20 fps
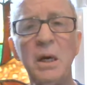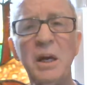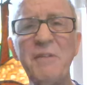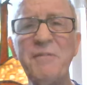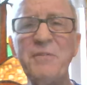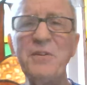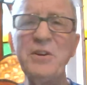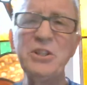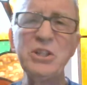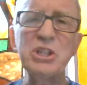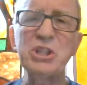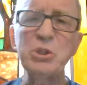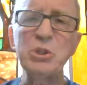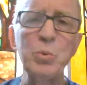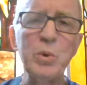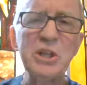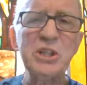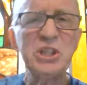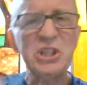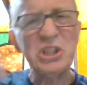If he just
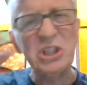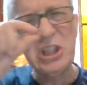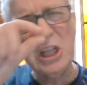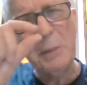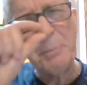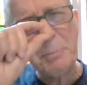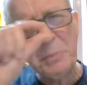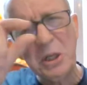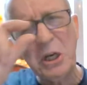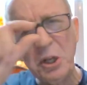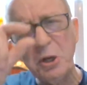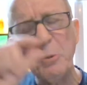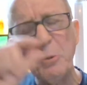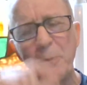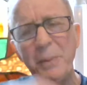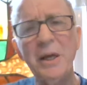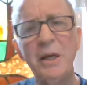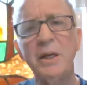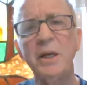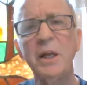would have slipped a little
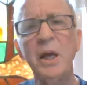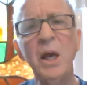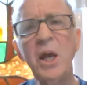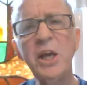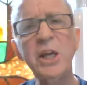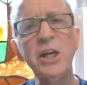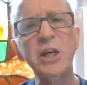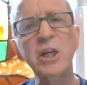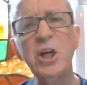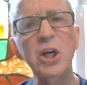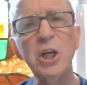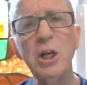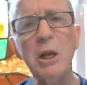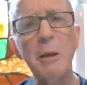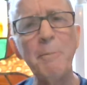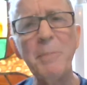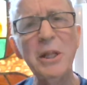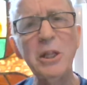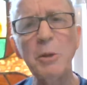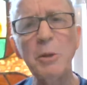bit, he couldn't
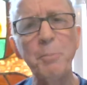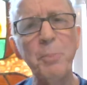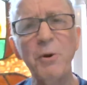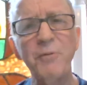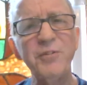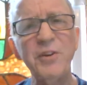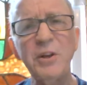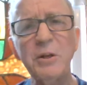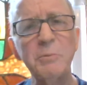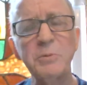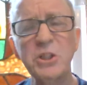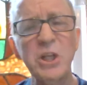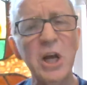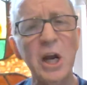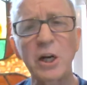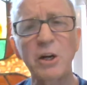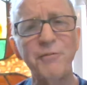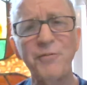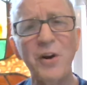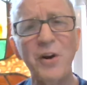have been the perfect
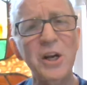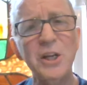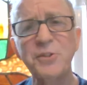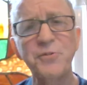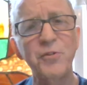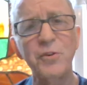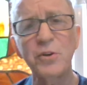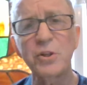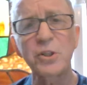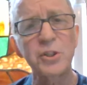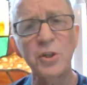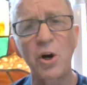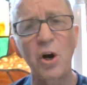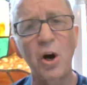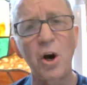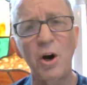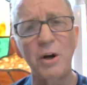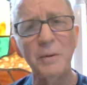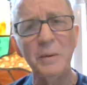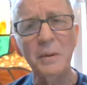sacrifice for us
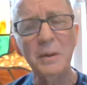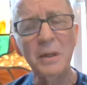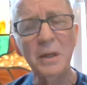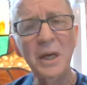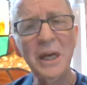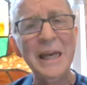all.